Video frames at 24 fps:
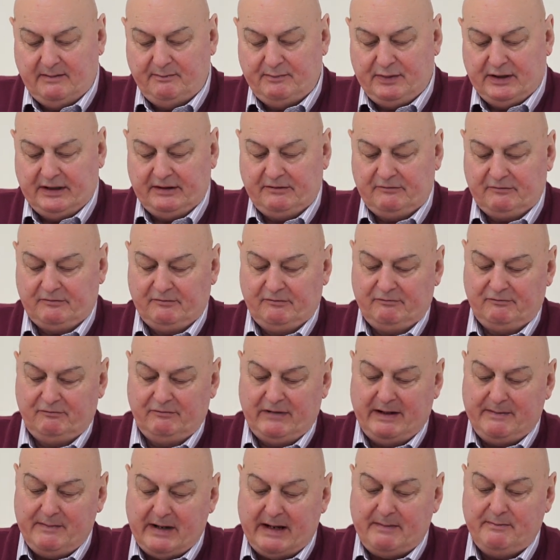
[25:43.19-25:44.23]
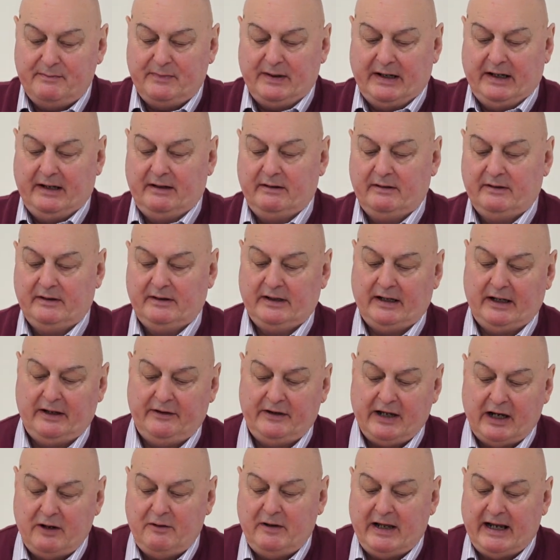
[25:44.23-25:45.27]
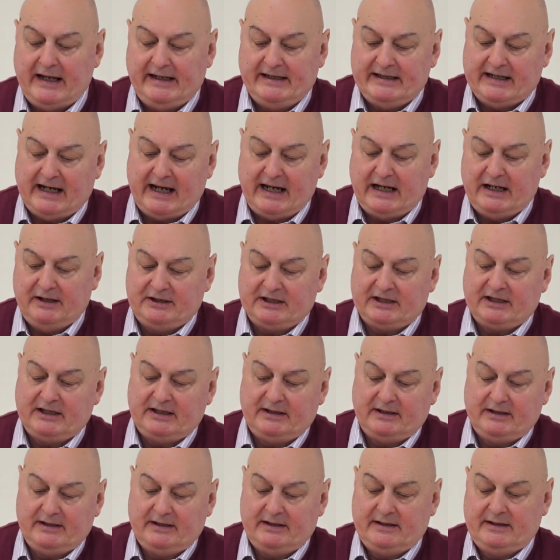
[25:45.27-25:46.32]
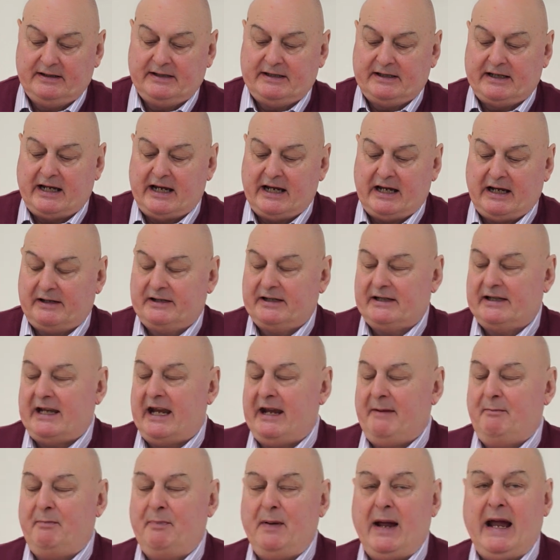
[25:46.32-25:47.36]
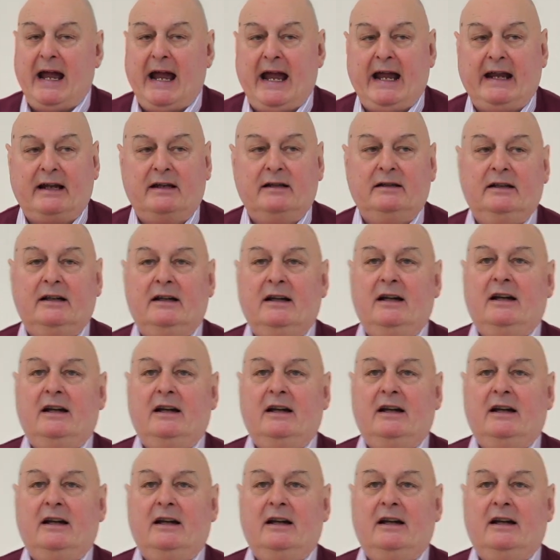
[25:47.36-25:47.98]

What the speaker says: But remember, although they take a step back